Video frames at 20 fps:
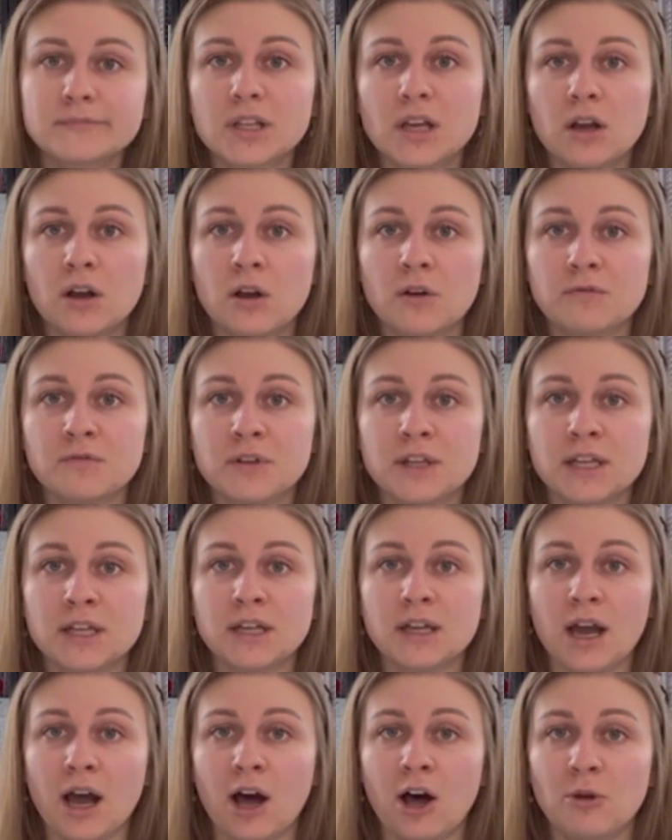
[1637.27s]
Hopefully
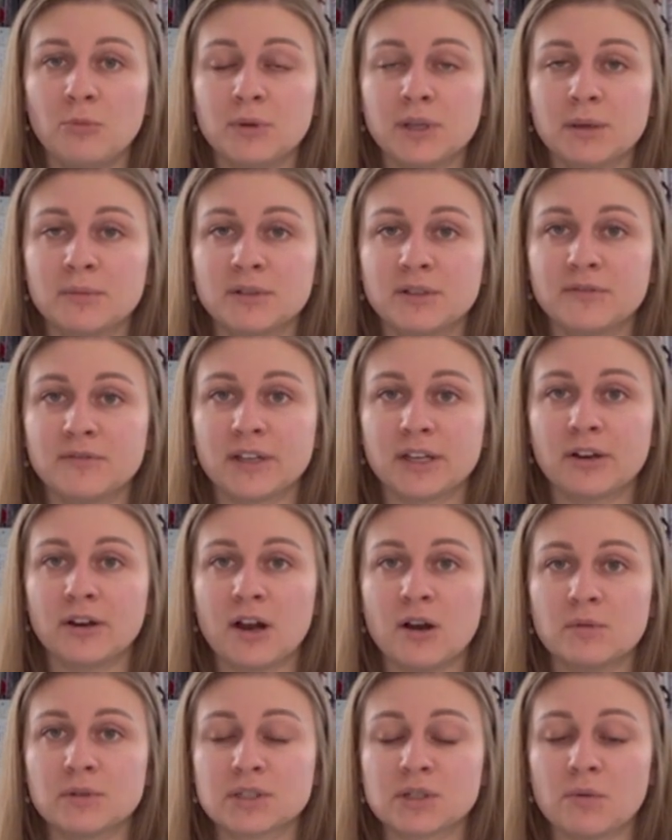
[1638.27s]
I'll be able to figure
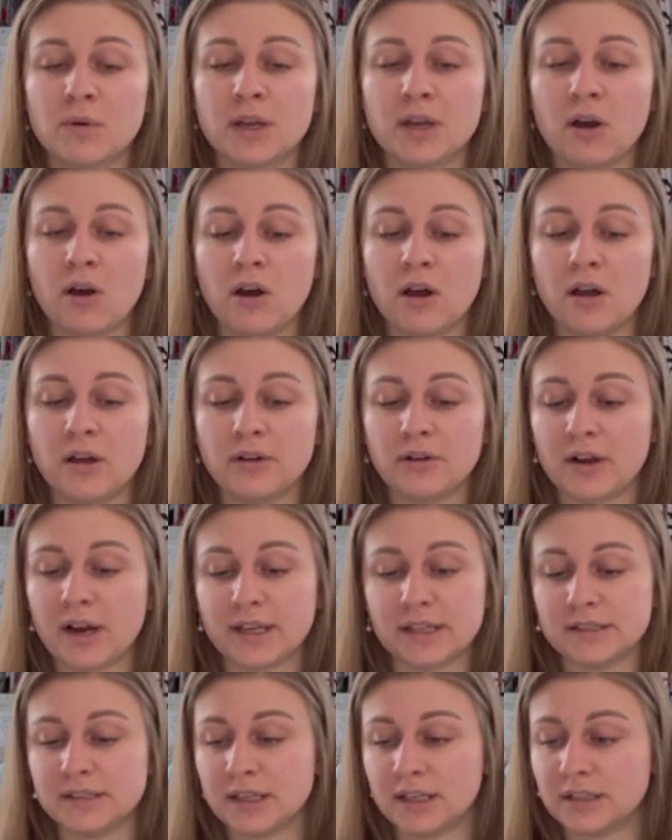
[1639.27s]
out what's going on, or I
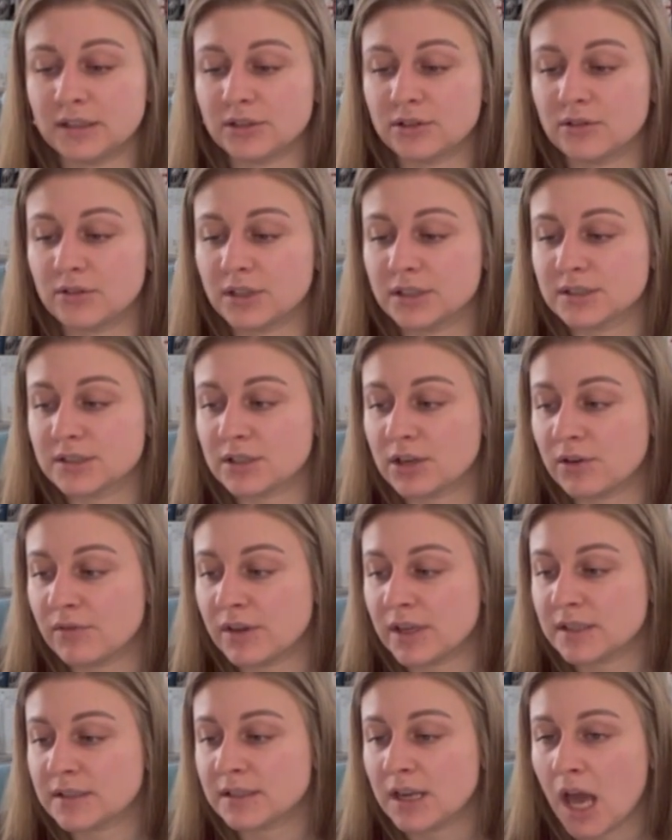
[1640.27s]
can take it to go get
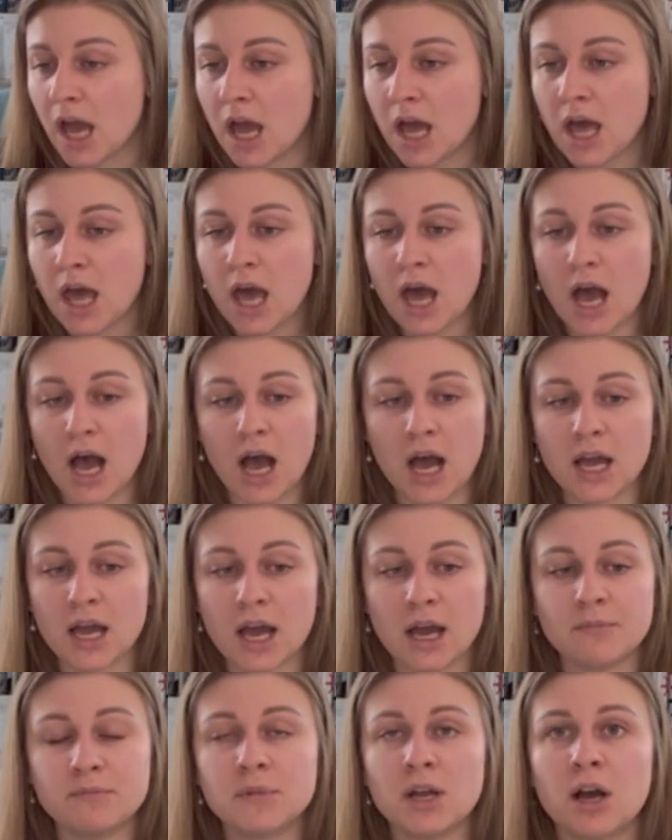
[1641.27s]
service.
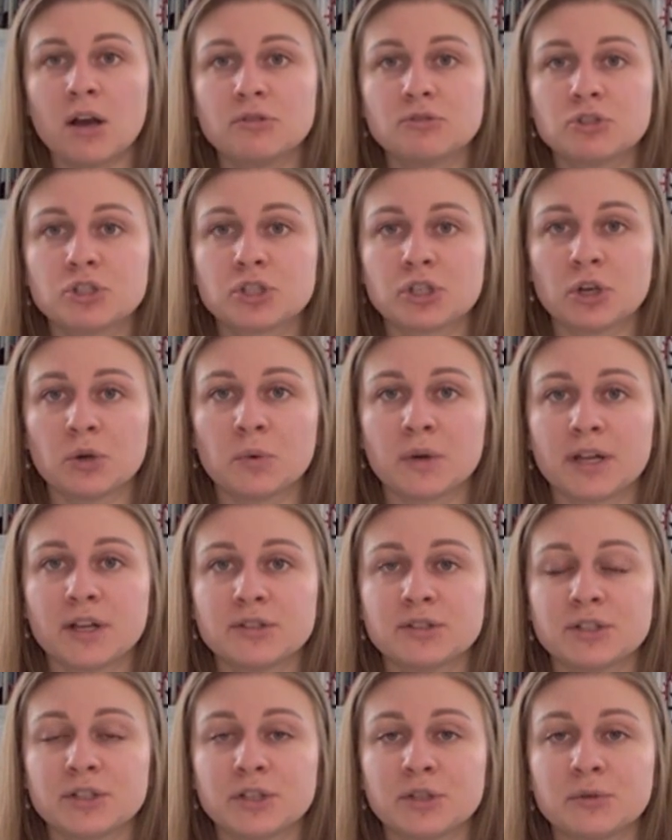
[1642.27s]
I'm not sure what else
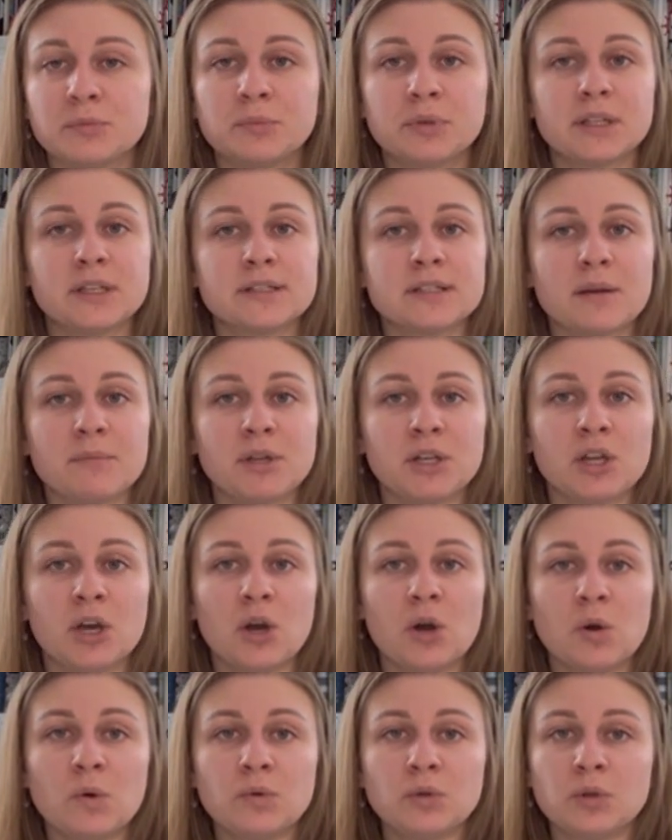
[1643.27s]
to do. Please let me
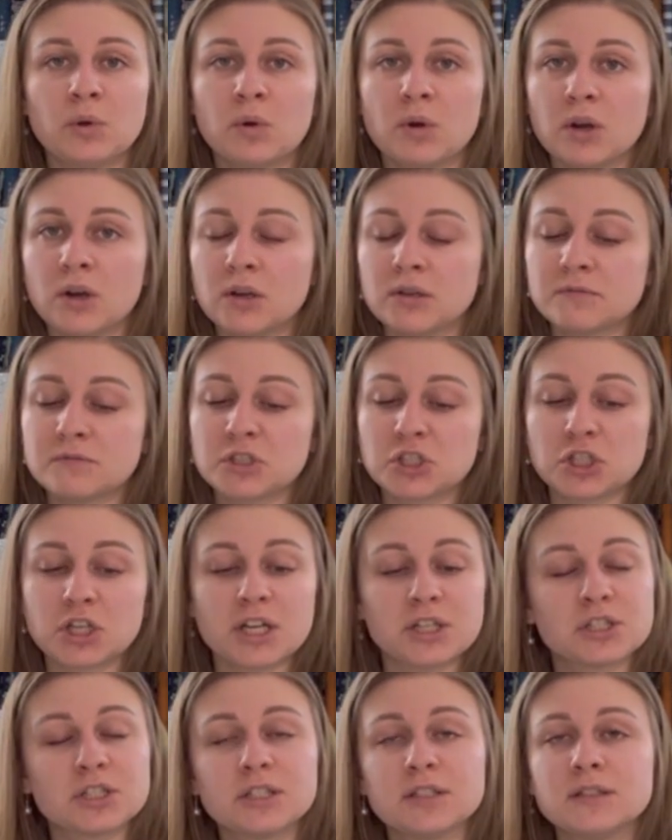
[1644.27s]
know your
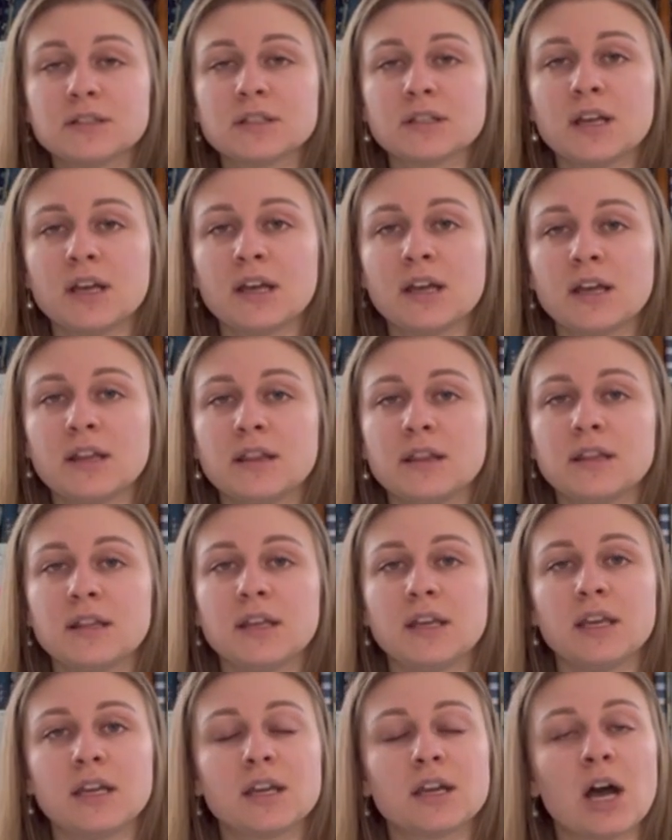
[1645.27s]
suggestions in
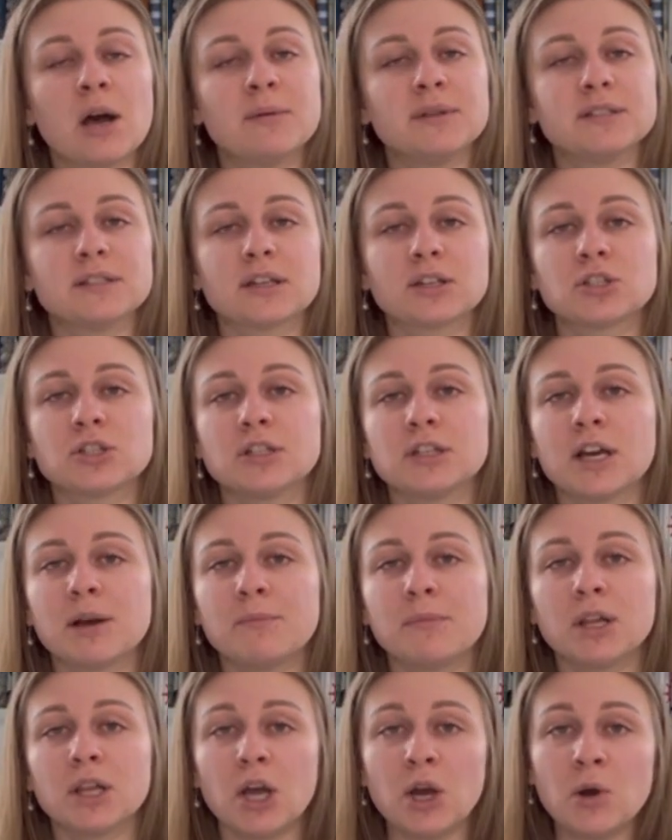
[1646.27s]
the comment section down
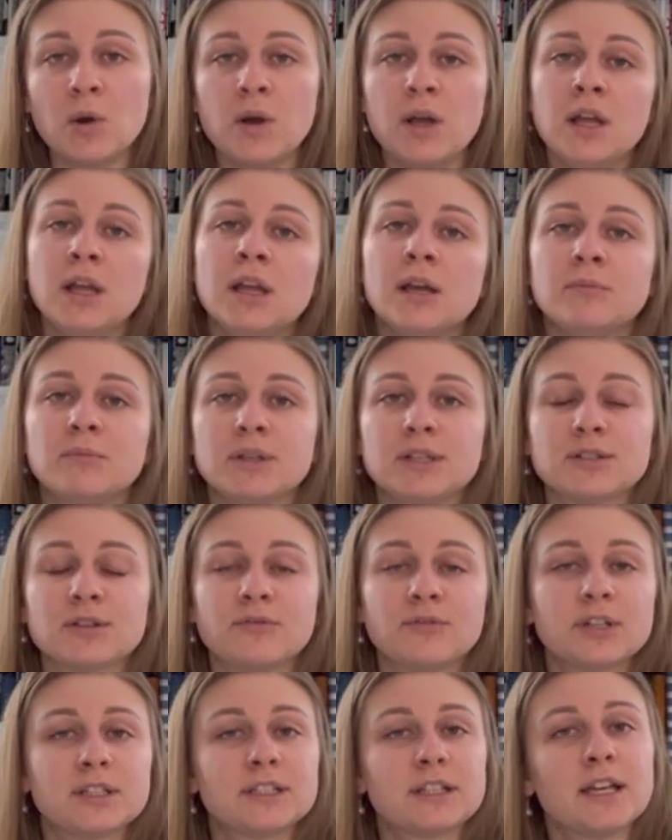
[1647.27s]
below. Please don't
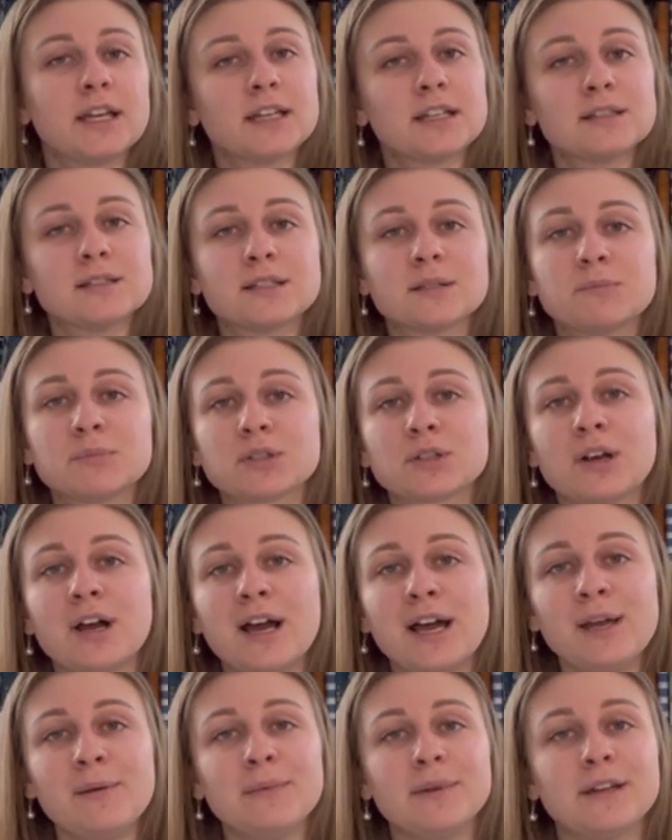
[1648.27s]
forget to like and
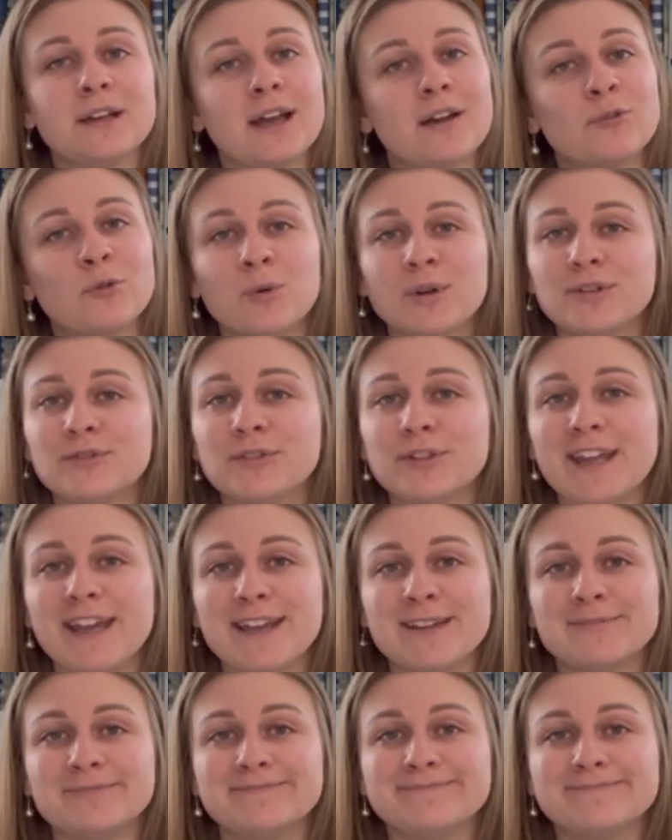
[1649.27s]
subscribe, and have a wonderful day.